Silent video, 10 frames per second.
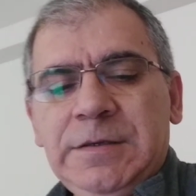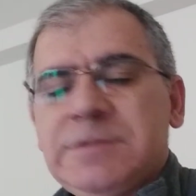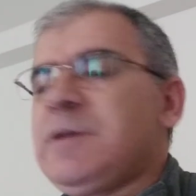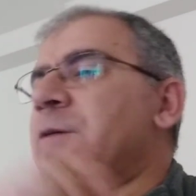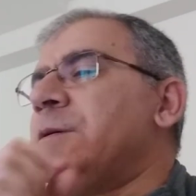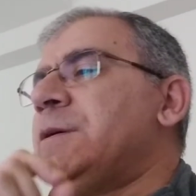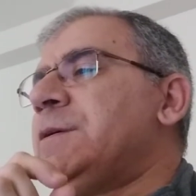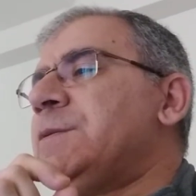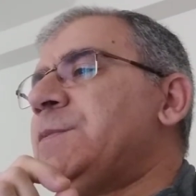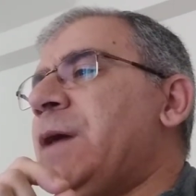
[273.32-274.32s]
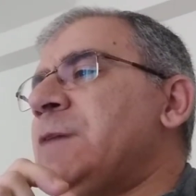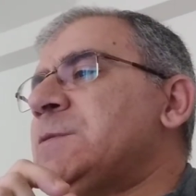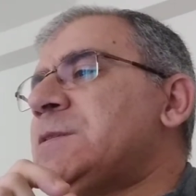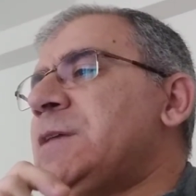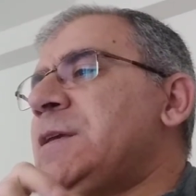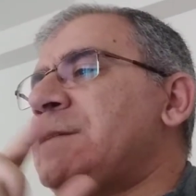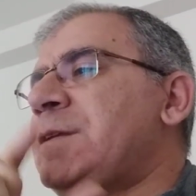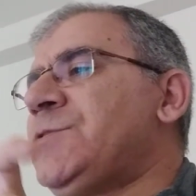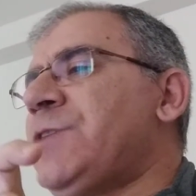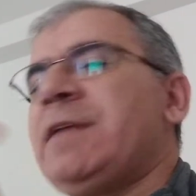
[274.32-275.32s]
So I was saying
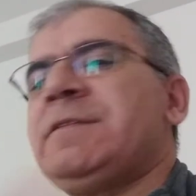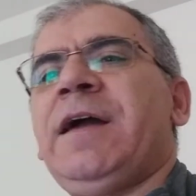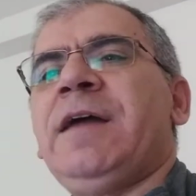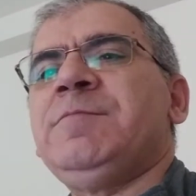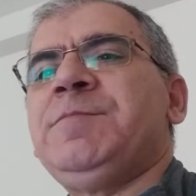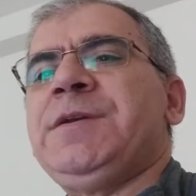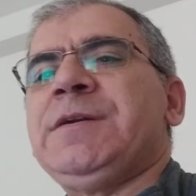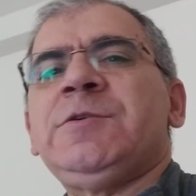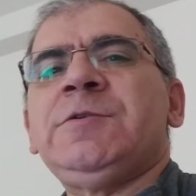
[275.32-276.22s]
that red and brick,